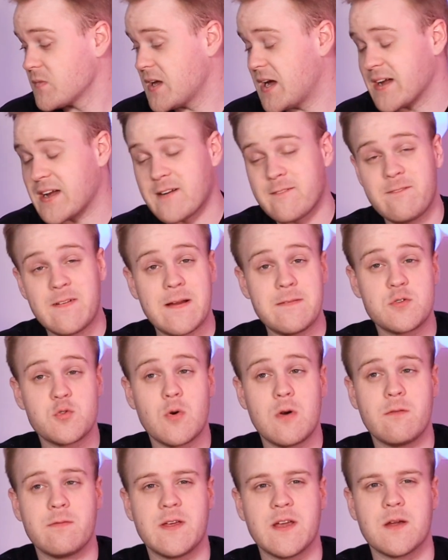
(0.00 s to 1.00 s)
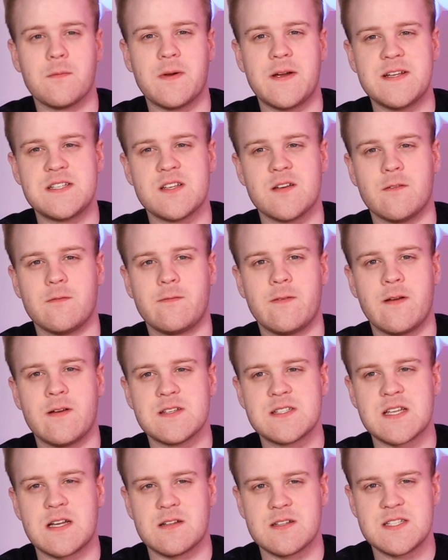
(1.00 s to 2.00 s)
I got 512 gigabytes of
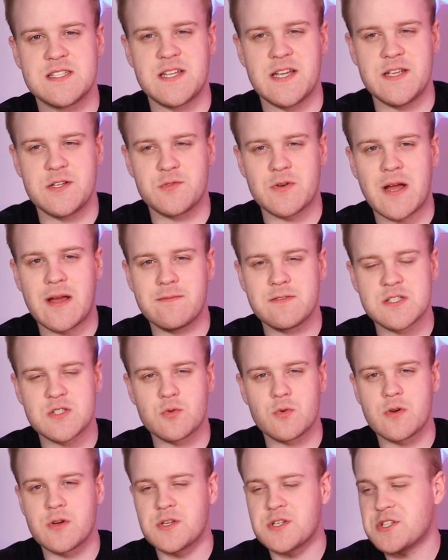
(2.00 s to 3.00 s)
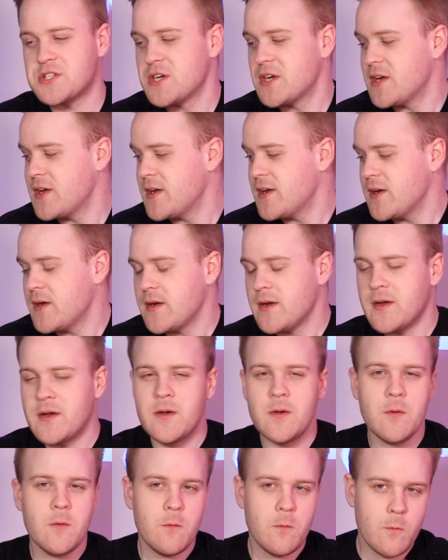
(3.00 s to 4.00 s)
solid state drive storage,
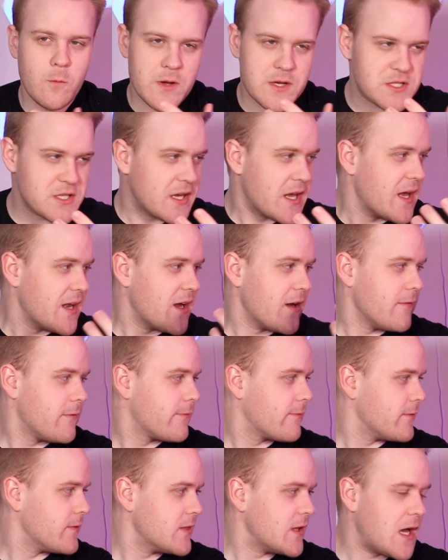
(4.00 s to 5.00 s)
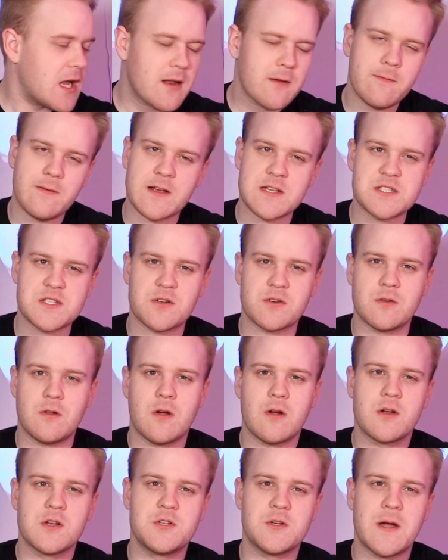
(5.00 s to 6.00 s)
which again, I have a lot of external
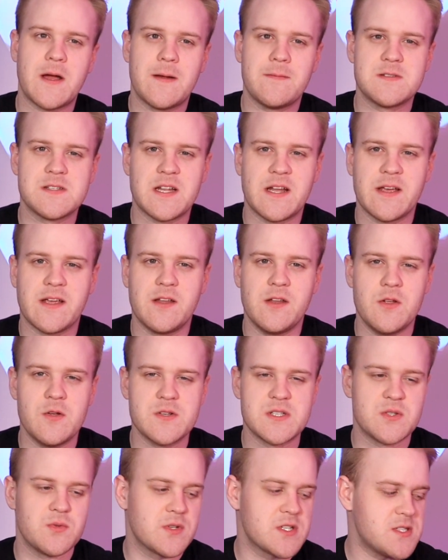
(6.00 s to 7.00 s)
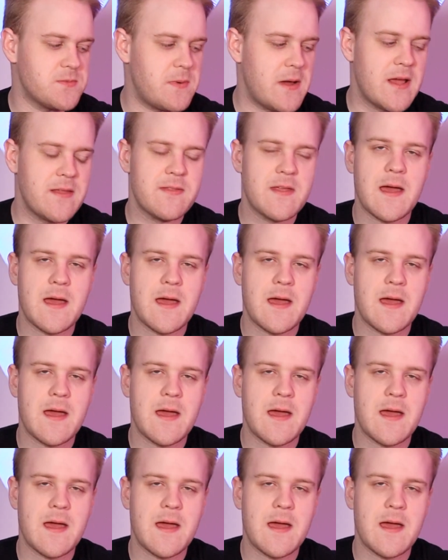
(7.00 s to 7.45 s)
hard drives that I can use to expand